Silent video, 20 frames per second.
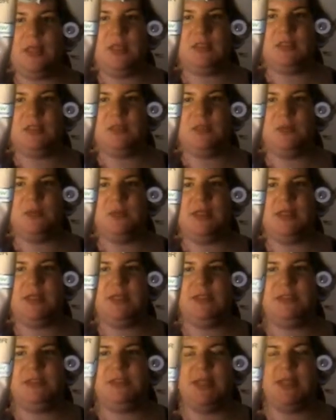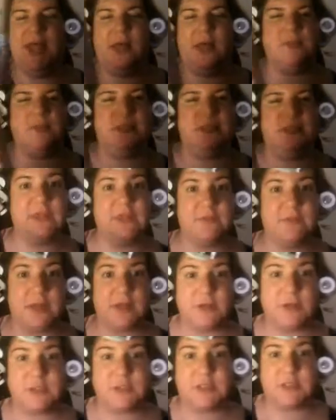it's just really nice. It helps to even
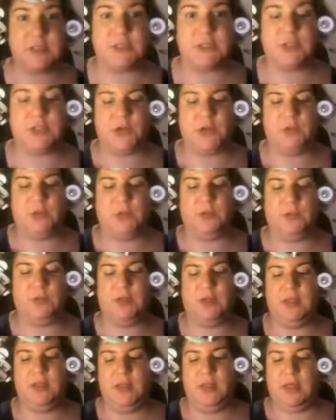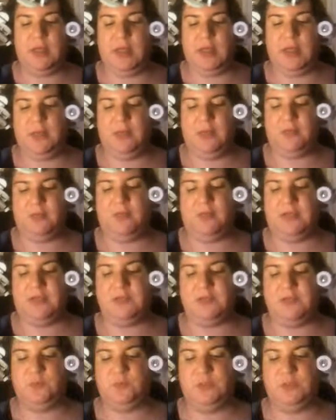out your skin tone,
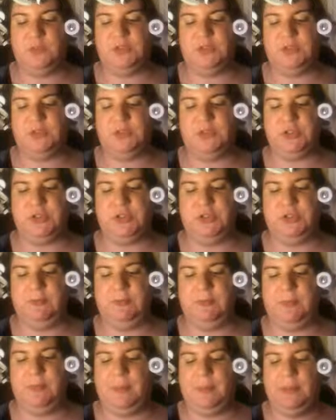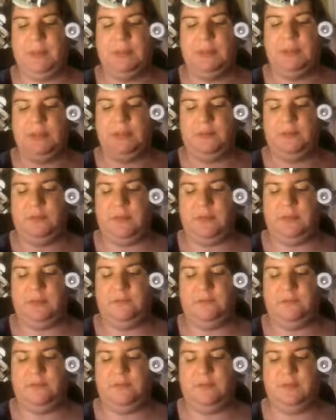provides moisture, a little bit
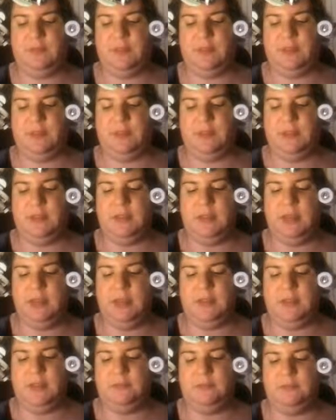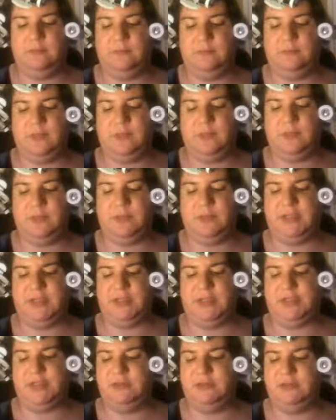of sun
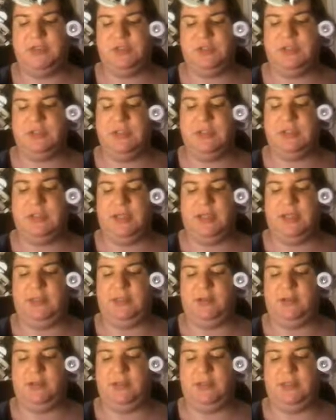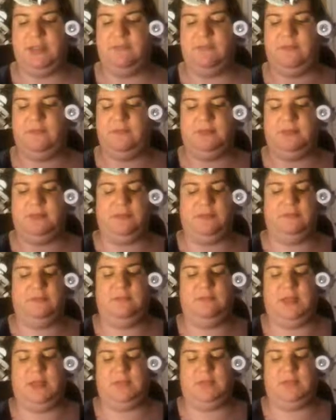protection, just a tiny little bit, like 15
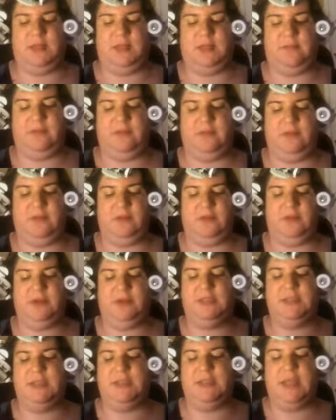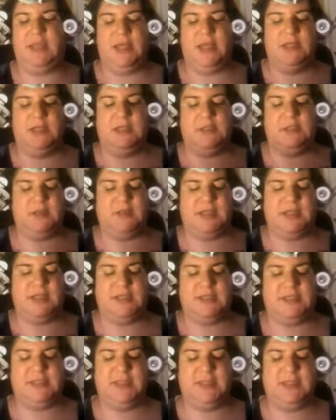SPF, nothing crazy. So I think
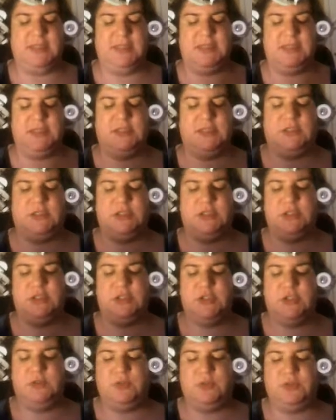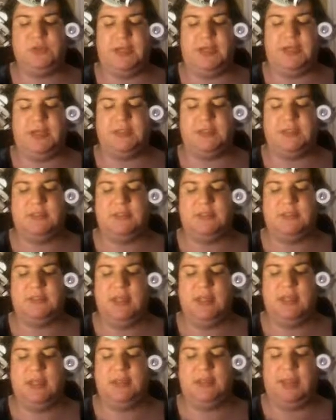they sell it in 2 shades,
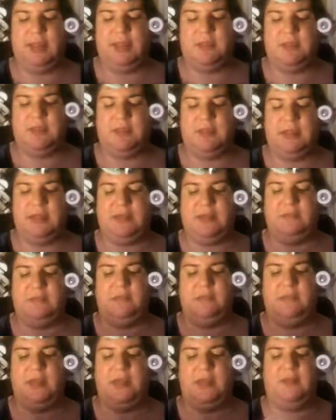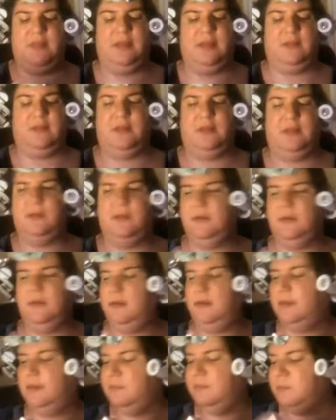light, medium, and then I think
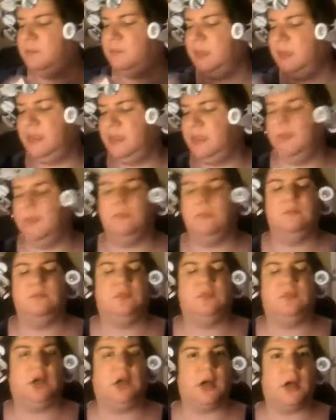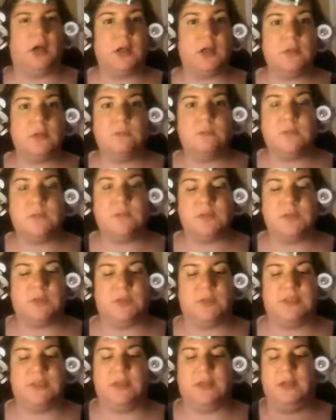medium dark is
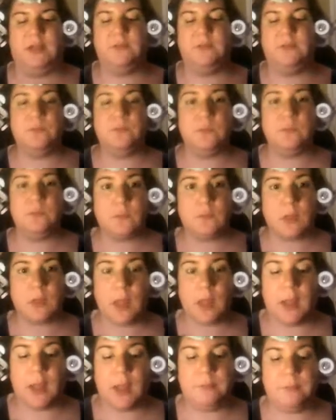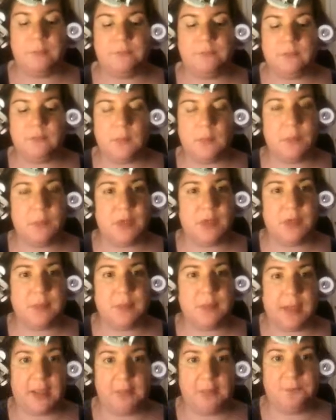what it's called. I'm pretty
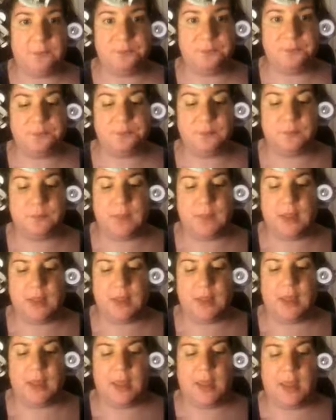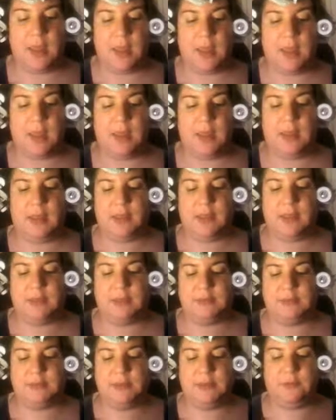pale,
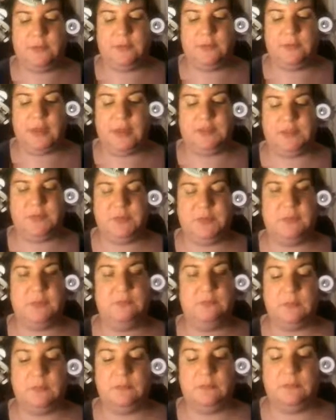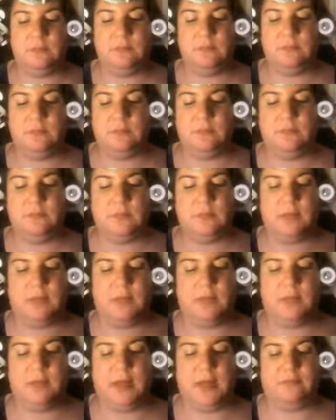and so I just put maybe
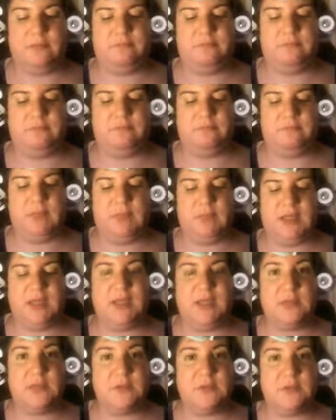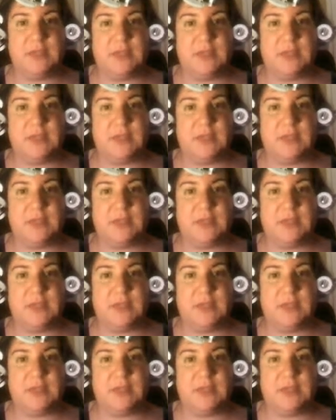about like a nickel